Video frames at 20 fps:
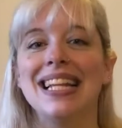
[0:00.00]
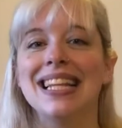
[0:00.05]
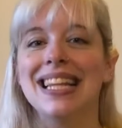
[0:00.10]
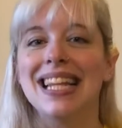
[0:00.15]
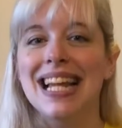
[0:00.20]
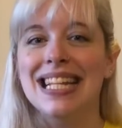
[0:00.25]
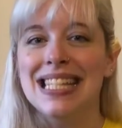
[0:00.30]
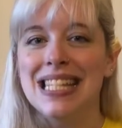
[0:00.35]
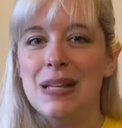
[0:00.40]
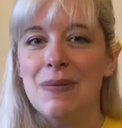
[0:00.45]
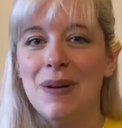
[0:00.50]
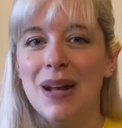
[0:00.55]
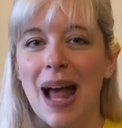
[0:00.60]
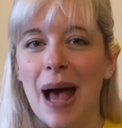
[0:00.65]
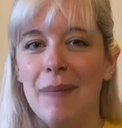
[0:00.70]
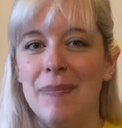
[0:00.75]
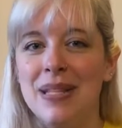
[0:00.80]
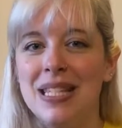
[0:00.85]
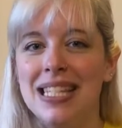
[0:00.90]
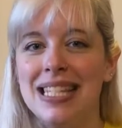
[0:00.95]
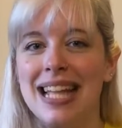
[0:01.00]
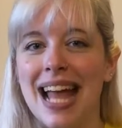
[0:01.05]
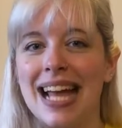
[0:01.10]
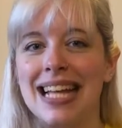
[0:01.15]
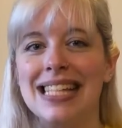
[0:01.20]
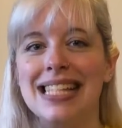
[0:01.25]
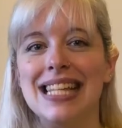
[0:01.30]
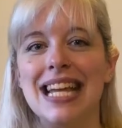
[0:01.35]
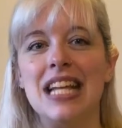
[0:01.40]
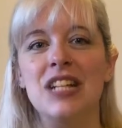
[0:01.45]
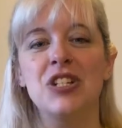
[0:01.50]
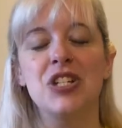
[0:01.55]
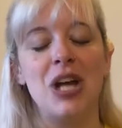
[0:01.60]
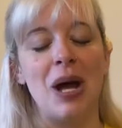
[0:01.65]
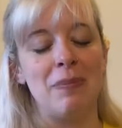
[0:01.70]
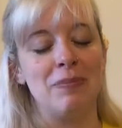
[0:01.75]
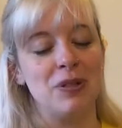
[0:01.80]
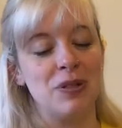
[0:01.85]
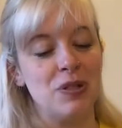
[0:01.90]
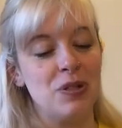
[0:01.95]
Let's see what happens next in
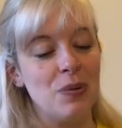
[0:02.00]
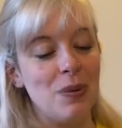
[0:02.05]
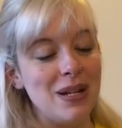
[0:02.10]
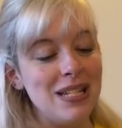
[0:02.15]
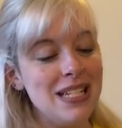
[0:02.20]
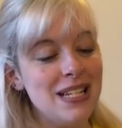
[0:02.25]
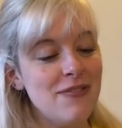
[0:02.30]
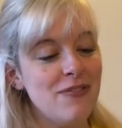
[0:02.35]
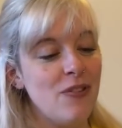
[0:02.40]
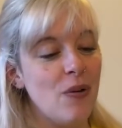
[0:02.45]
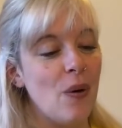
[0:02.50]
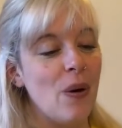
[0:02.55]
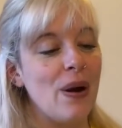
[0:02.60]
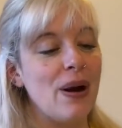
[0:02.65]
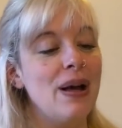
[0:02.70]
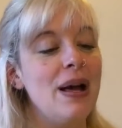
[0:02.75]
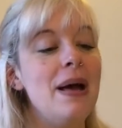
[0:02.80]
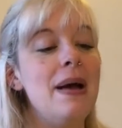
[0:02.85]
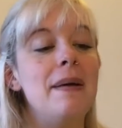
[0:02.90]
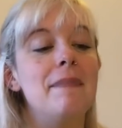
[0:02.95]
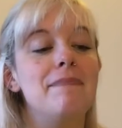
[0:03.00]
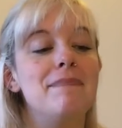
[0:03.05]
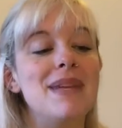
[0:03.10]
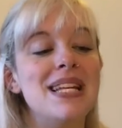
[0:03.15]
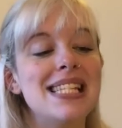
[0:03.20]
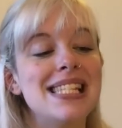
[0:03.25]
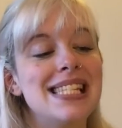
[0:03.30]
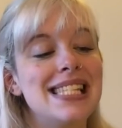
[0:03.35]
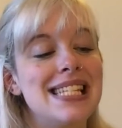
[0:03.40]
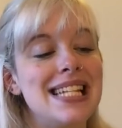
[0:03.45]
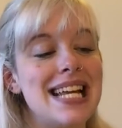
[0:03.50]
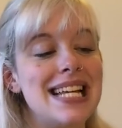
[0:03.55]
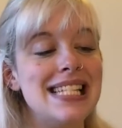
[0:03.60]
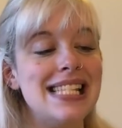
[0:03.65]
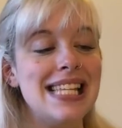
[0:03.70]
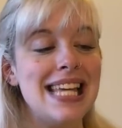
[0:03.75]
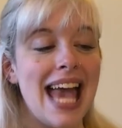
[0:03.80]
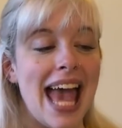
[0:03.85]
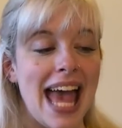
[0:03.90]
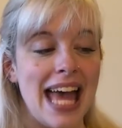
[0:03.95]
Chapter 24, Miss
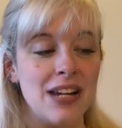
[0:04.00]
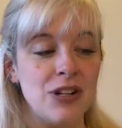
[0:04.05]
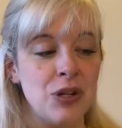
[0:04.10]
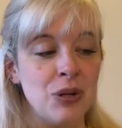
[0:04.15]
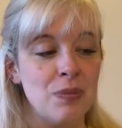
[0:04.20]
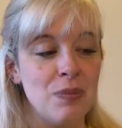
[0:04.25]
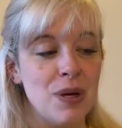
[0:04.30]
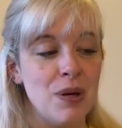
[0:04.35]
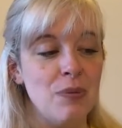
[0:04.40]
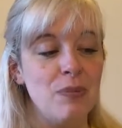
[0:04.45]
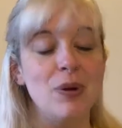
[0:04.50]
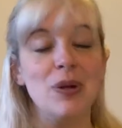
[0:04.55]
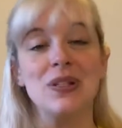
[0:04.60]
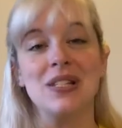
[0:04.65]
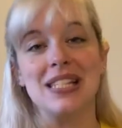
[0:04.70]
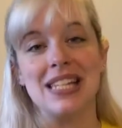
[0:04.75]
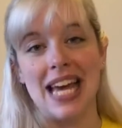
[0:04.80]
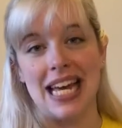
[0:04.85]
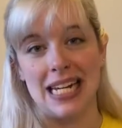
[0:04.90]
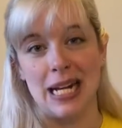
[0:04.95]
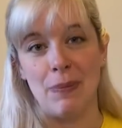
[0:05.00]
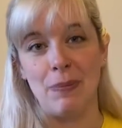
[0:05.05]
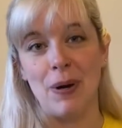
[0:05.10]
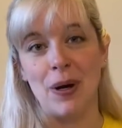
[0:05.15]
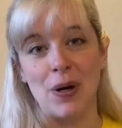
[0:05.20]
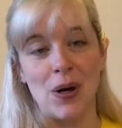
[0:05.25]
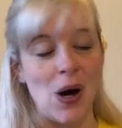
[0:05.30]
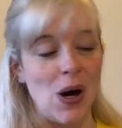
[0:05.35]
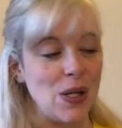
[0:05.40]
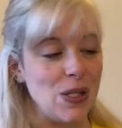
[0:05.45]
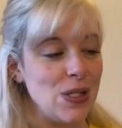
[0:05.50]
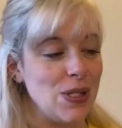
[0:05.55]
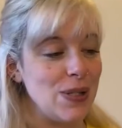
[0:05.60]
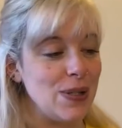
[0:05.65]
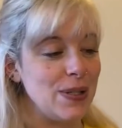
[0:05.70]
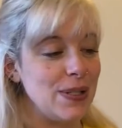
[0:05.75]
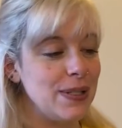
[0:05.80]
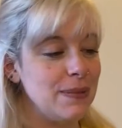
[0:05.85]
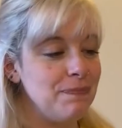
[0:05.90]
Stacy and her pupils get up a concert.